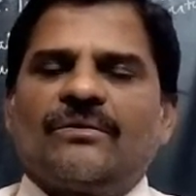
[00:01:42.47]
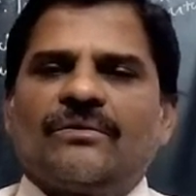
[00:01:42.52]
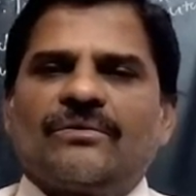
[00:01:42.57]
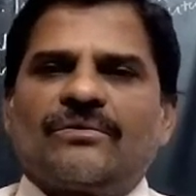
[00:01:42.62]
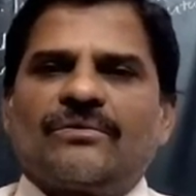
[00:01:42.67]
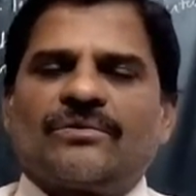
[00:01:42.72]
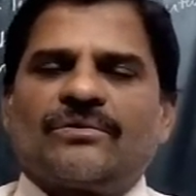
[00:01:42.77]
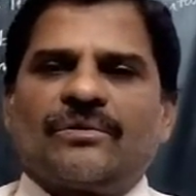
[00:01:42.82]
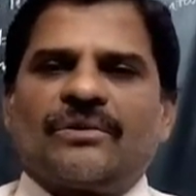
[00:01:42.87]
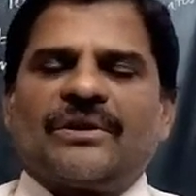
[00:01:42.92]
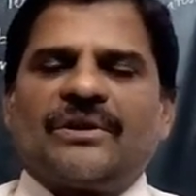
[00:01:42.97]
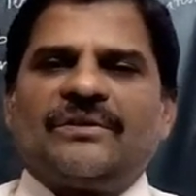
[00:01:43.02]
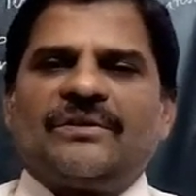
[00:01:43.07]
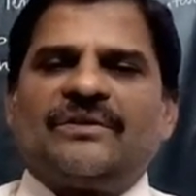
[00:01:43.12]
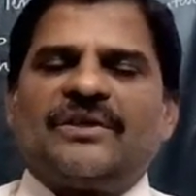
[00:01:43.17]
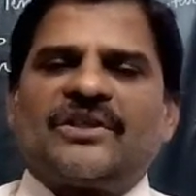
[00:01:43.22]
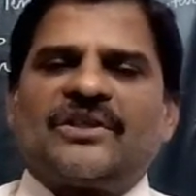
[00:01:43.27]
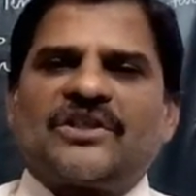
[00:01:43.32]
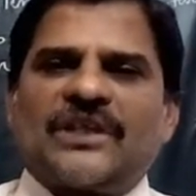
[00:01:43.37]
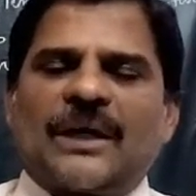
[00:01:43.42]
So in
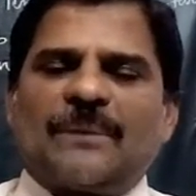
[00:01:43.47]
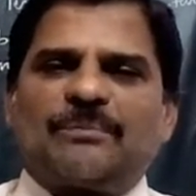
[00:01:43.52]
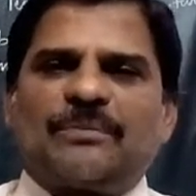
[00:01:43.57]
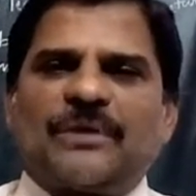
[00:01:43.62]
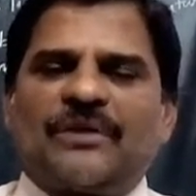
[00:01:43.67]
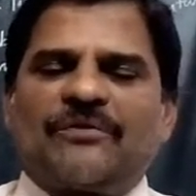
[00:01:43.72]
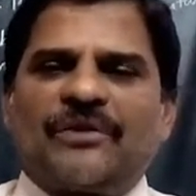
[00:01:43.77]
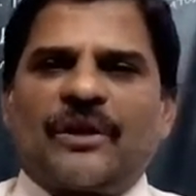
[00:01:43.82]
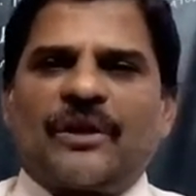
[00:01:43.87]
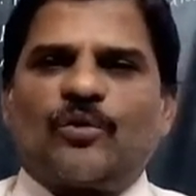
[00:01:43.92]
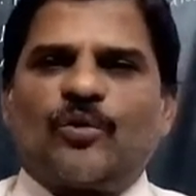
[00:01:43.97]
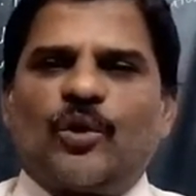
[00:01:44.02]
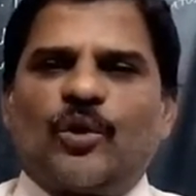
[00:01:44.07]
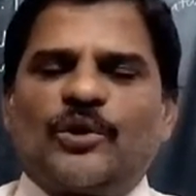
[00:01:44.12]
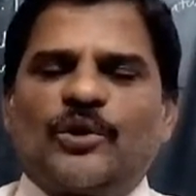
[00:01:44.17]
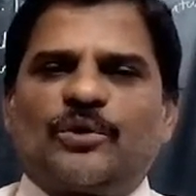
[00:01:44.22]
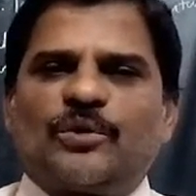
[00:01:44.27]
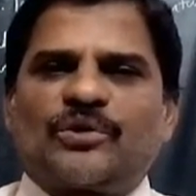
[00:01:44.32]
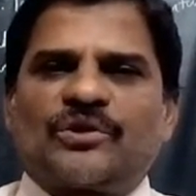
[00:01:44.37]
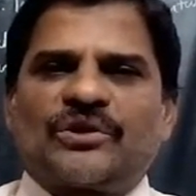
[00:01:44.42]
this chapter we are
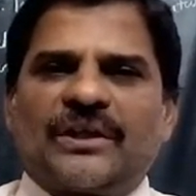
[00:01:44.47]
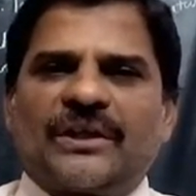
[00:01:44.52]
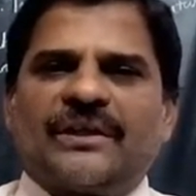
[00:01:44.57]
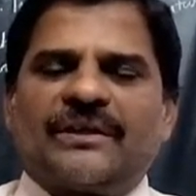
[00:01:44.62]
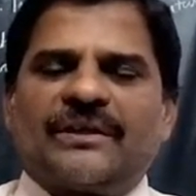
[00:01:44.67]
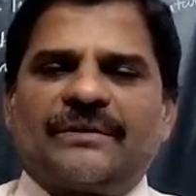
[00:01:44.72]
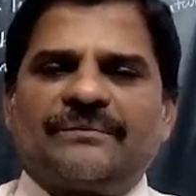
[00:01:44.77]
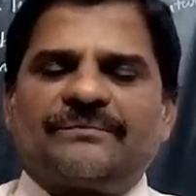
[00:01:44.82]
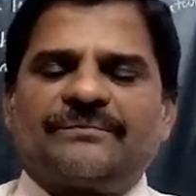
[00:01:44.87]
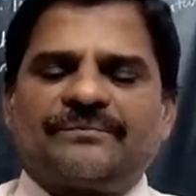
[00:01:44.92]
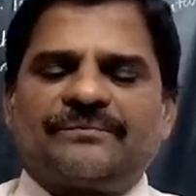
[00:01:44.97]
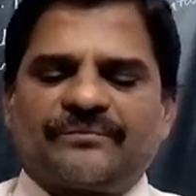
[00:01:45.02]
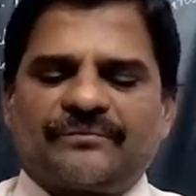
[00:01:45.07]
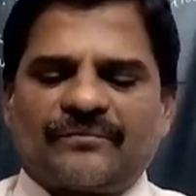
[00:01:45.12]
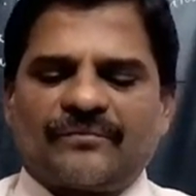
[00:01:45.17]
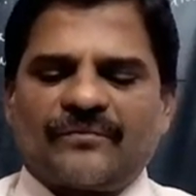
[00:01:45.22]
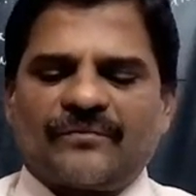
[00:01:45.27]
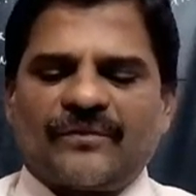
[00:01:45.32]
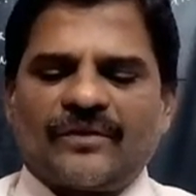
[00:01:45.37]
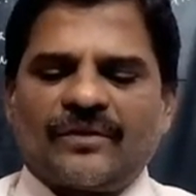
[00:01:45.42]
going to study
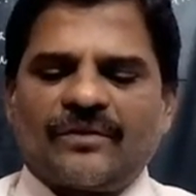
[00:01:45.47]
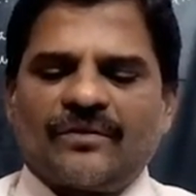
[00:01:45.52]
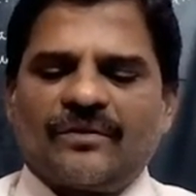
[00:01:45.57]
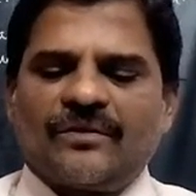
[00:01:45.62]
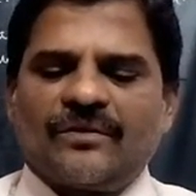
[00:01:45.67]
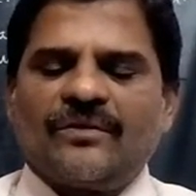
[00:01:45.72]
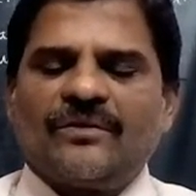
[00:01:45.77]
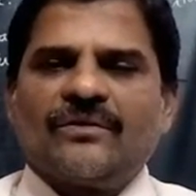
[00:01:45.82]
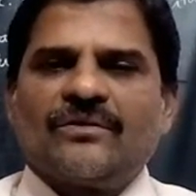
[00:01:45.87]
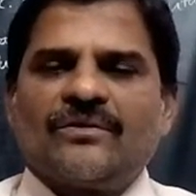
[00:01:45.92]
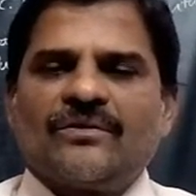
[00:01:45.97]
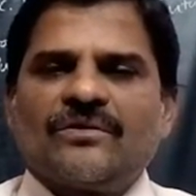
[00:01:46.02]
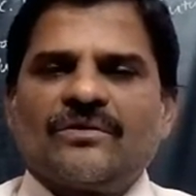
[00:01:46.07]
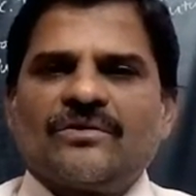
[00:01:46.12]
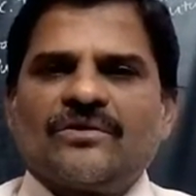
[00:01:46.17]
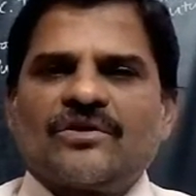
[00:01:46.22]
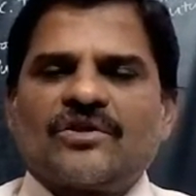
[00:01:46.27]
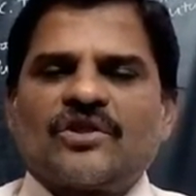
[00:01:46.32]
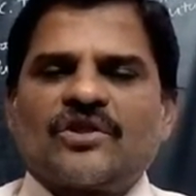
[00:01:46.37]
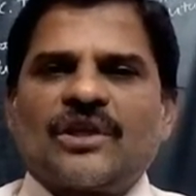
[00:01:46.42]

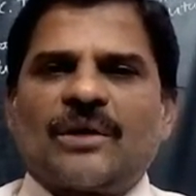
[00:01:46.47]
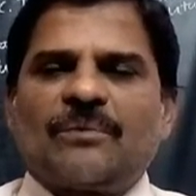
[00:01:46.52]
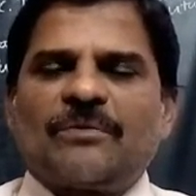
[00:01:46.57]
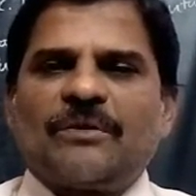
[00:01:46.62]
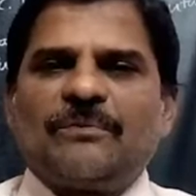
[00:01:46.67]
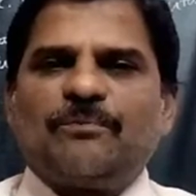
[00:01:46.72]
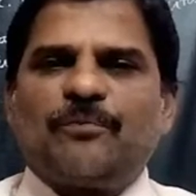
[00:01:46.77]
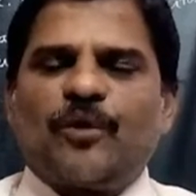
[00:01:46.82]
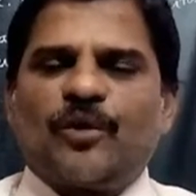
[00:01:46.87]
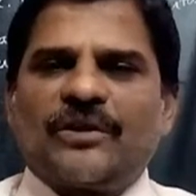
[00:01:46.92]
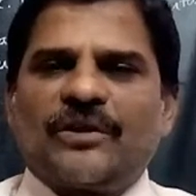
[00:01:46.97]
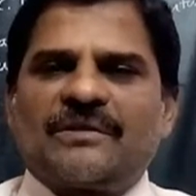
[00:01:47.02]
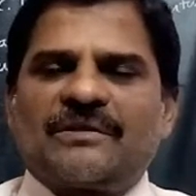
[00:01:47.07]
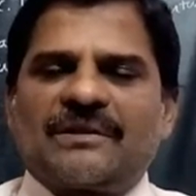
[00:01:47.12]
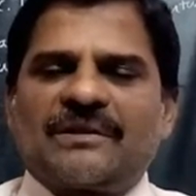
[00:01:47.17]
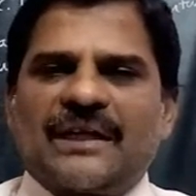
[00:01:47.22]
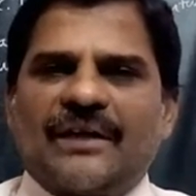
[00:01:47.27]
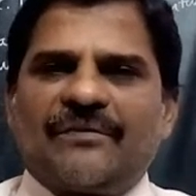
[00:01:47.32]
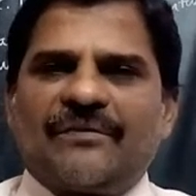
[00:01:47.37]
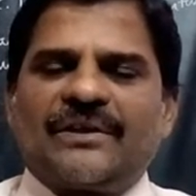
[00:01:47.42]
some important
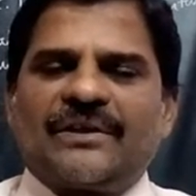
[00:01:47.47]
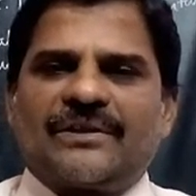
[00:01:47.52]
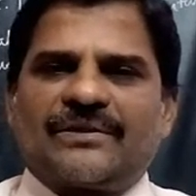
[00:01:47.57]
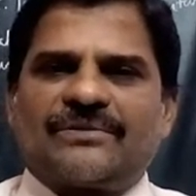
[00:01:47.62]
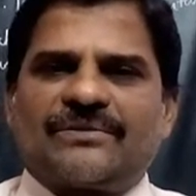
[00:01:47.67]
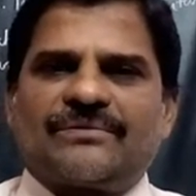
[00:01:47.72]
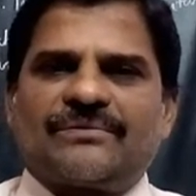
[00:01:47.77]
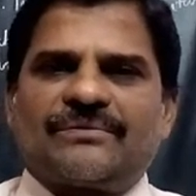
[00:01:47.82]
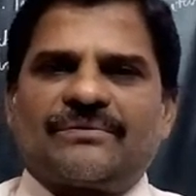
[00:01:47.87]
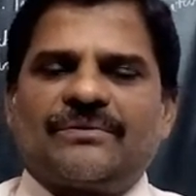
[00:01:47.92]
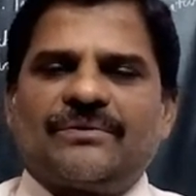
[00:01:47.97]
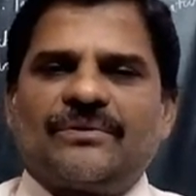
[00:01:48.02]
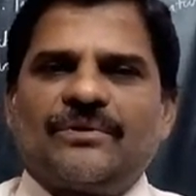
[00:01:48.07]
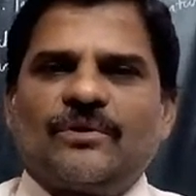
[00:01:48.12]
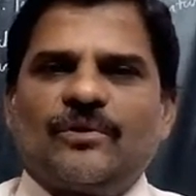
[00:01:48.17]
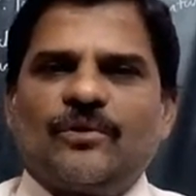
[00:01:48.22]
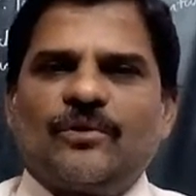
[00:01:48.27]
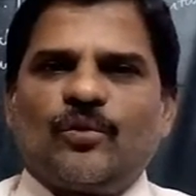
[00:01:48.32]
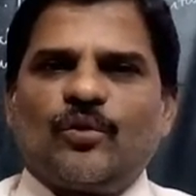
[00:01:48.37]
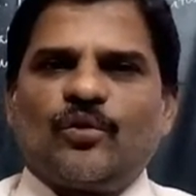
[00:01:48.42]
travelers
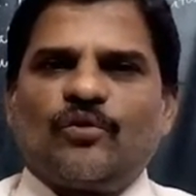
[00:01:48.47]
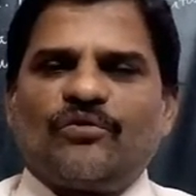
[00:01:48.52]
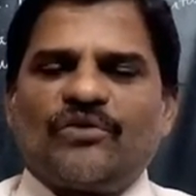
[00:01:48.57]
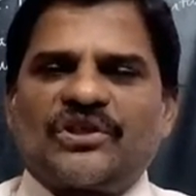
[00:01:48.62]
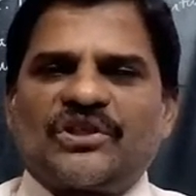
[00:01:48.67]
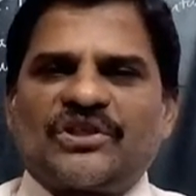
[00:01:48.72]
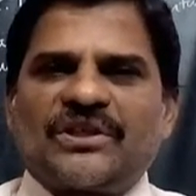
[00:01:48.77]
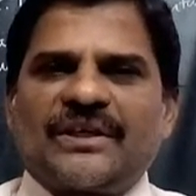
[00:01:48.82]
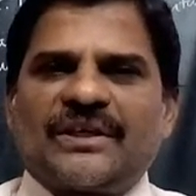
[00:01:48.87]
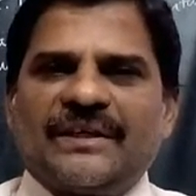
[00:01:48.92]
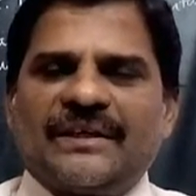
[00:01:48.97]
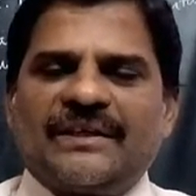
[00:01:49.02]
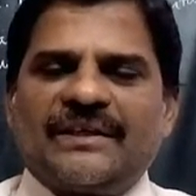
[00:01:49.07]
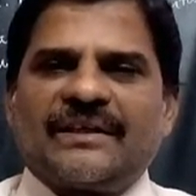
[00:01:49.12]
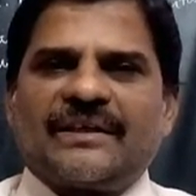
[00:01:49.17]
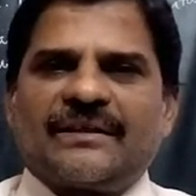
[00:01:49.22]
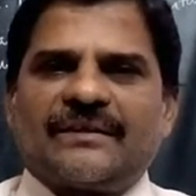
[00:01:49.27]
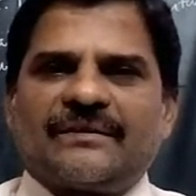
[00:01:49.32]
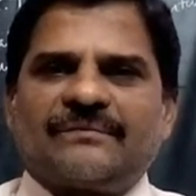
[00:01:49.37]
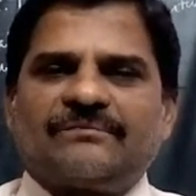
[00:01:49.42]
who visited
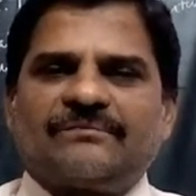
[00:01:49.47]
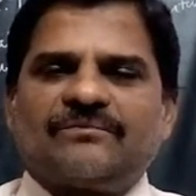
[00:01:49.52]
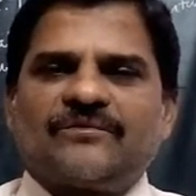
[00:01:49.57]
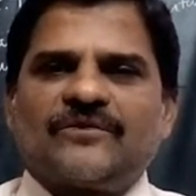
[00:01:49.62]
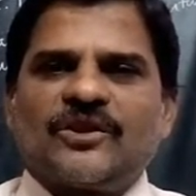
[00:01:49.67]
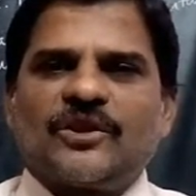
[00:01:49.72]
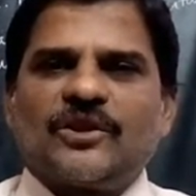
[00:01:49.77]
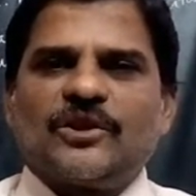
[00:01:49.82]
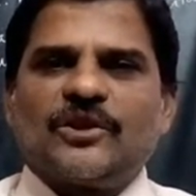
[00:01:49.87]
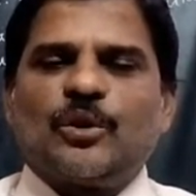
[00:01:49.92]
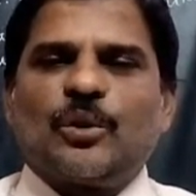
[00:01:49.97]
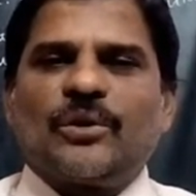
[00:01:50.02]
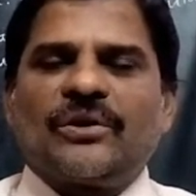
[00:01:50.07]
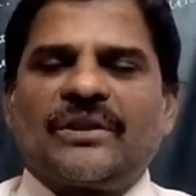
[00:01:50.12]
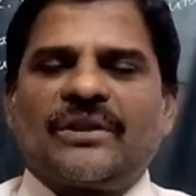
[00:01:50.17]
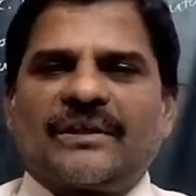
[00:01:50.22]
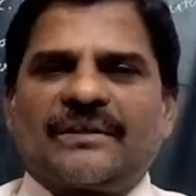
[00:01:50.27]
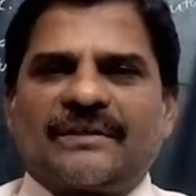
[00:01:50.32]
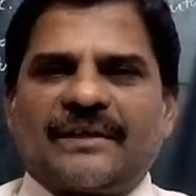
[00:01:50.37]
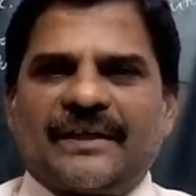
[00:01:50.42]
India during
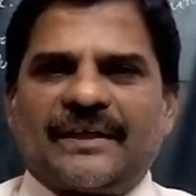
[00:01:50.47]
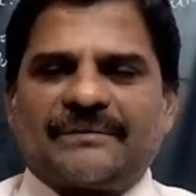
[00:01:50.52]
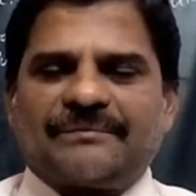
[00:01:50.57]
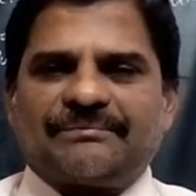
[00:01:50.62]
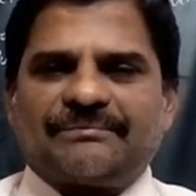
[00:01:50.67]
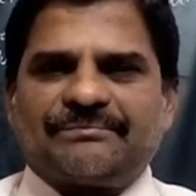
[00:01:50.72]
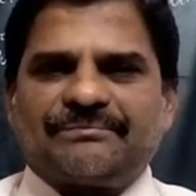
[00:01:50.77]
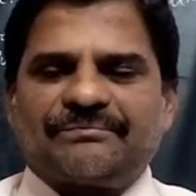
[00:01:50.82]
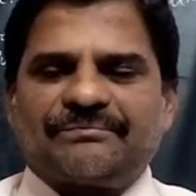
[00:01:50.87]
that time.